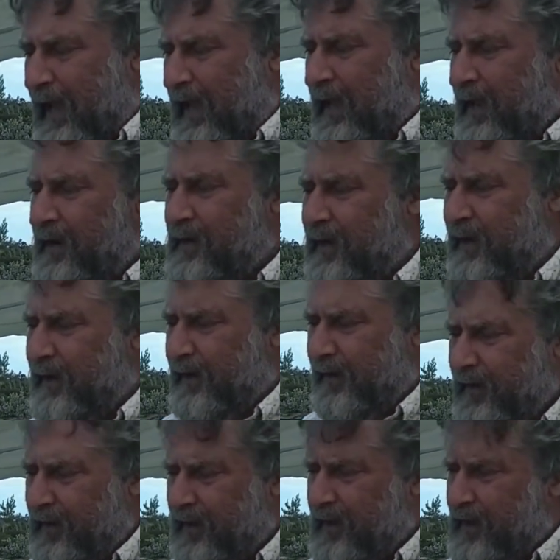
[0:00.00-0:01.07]
and uh,
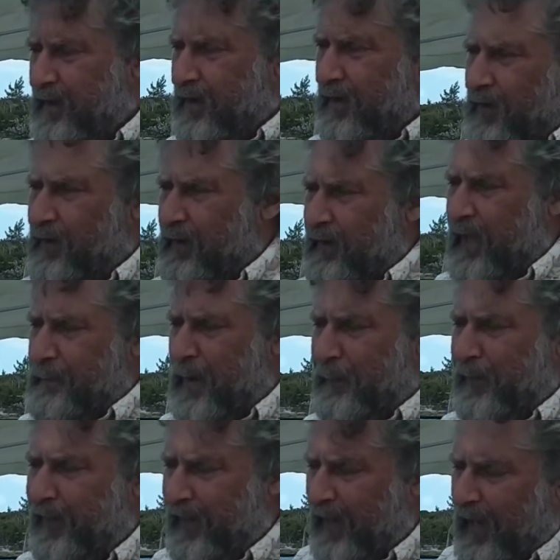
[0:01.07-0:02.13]
came up
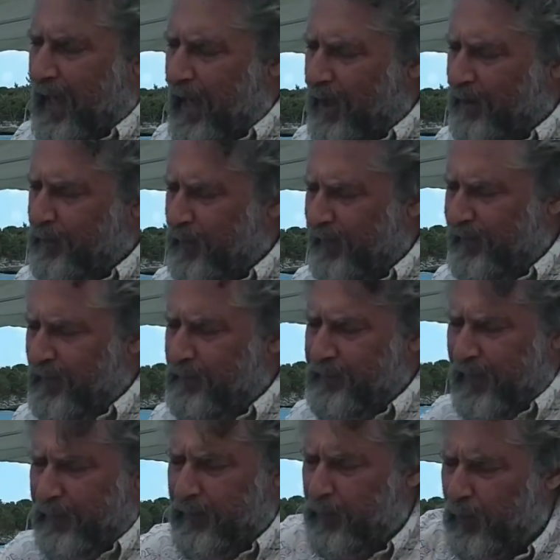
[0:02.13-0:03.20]
with a little algorithm
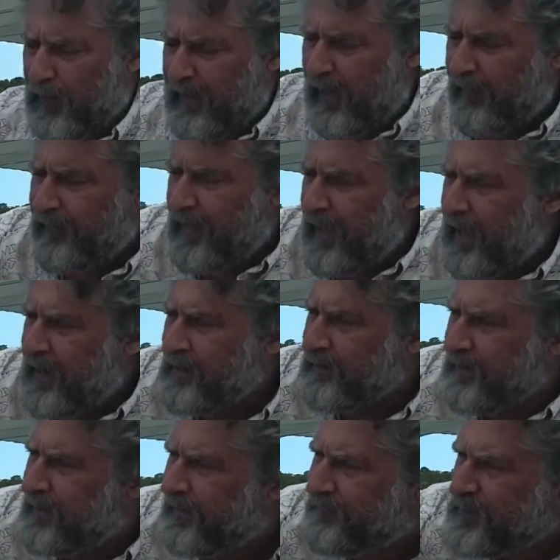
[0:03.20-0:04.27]
that would work out the
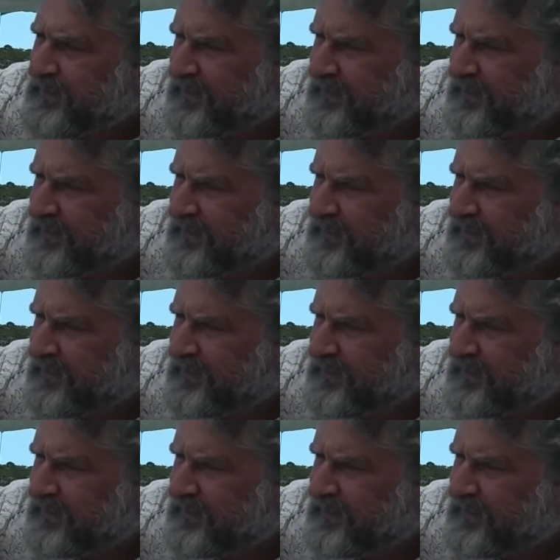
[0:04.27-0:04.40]
angle at every